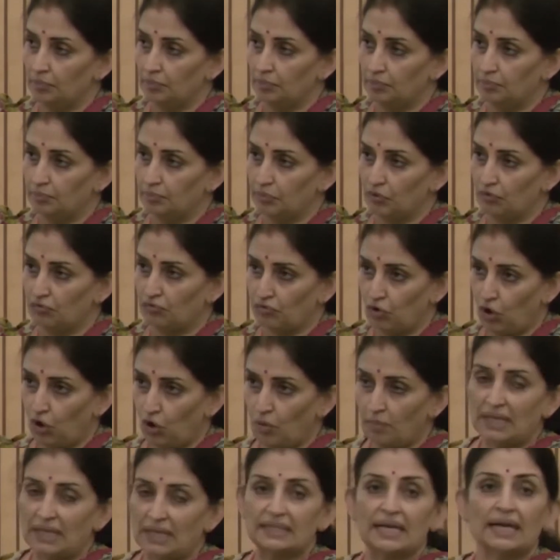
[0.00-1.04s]
pro
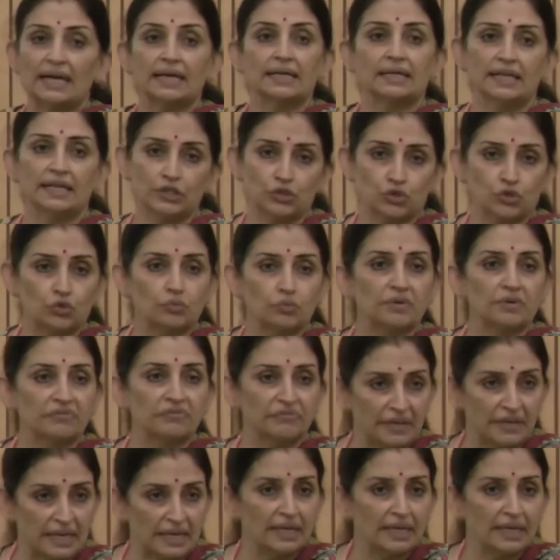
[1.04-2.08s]
forma that needs to be
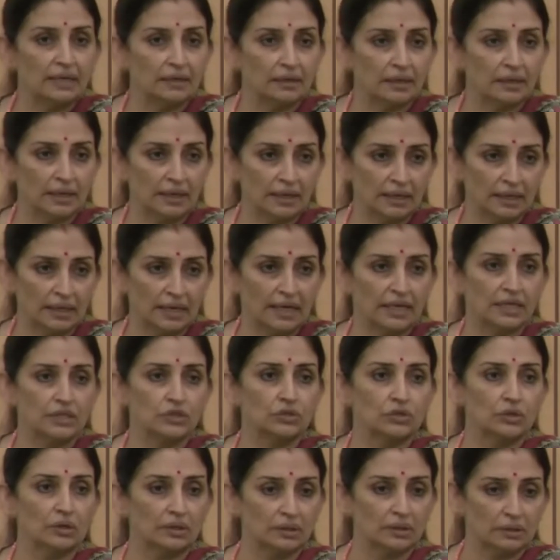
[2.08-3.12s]
filled in case
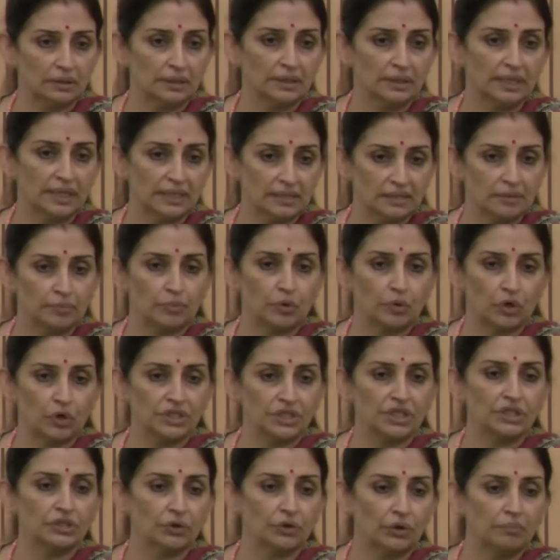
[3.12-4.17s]
it's a
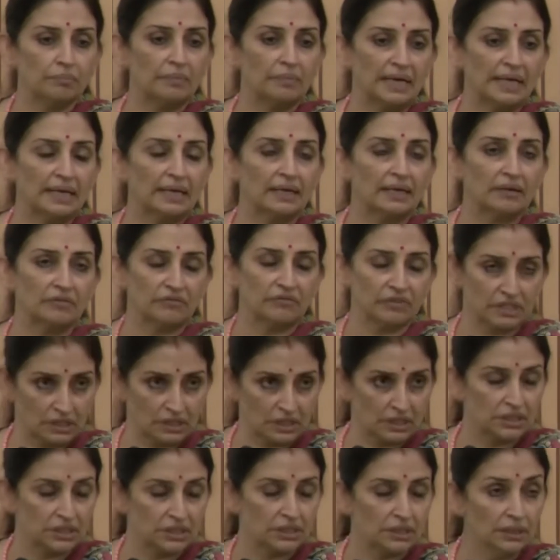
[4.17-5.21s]
project on building
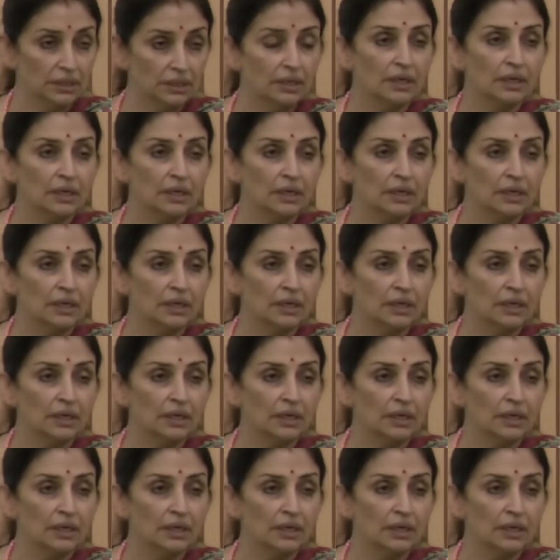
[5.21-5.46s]
infrastructure,